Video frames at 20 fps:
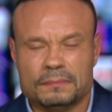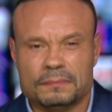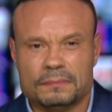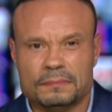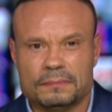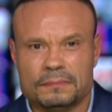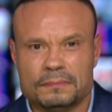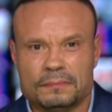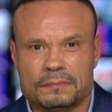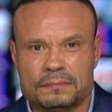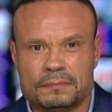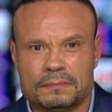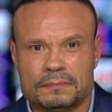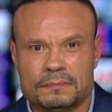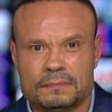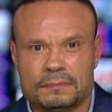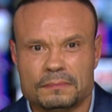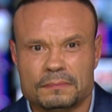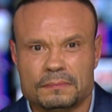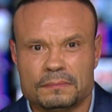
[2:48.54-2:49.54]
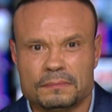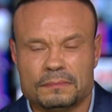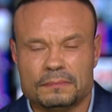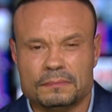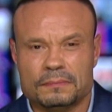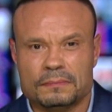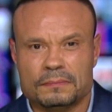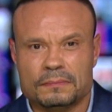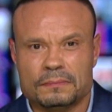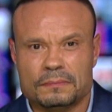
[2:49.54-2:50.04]

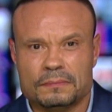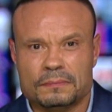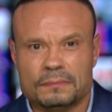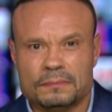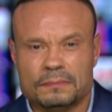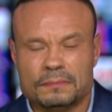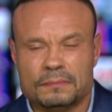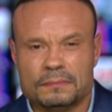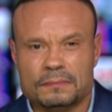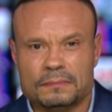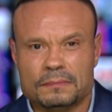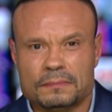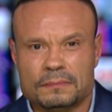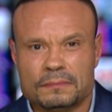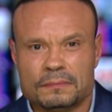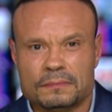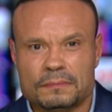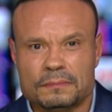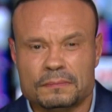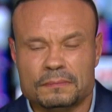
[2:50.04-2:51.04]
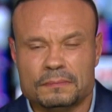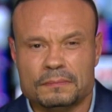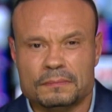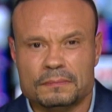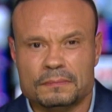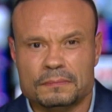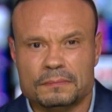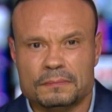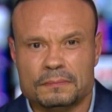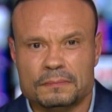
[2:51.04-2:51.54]

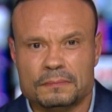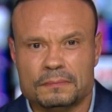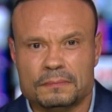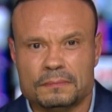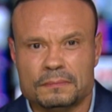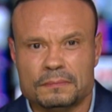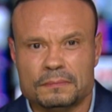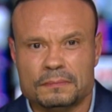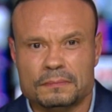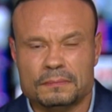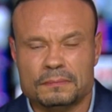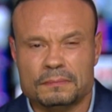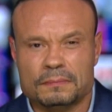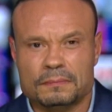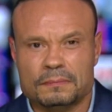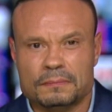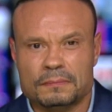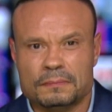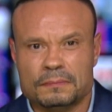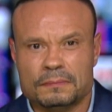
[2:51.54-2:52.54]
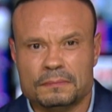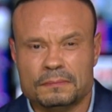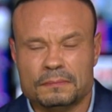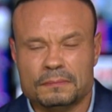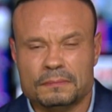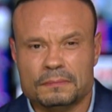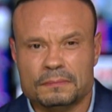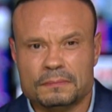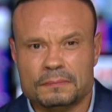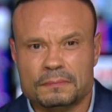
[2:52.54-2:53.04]

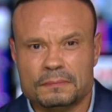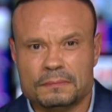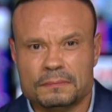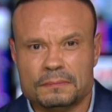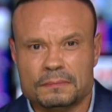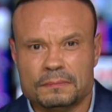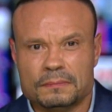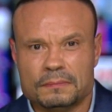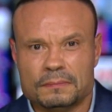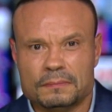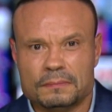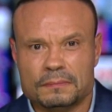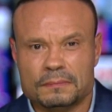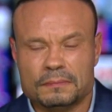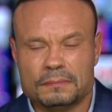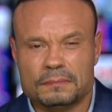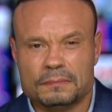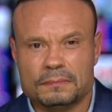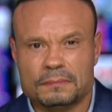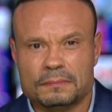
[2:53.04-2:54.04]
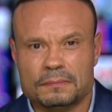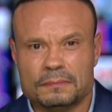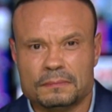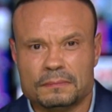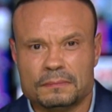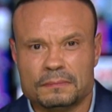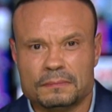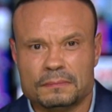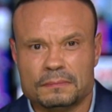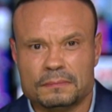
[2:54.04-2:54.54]

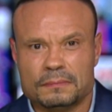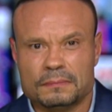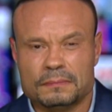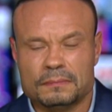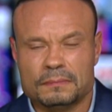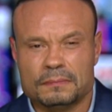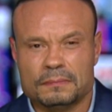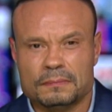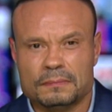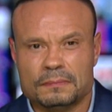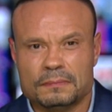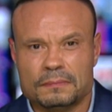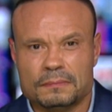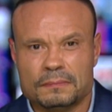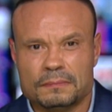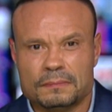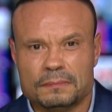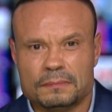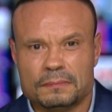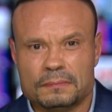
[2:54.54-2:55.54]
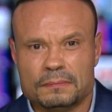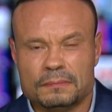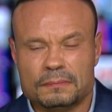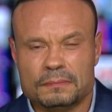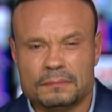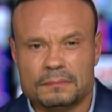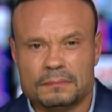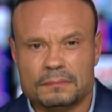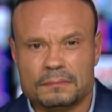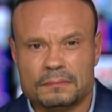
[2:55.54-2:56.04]

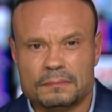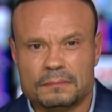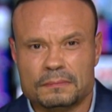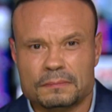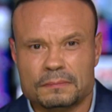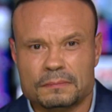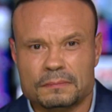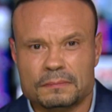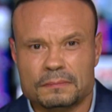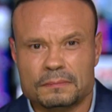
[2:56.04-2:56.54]
This person isn't speaking.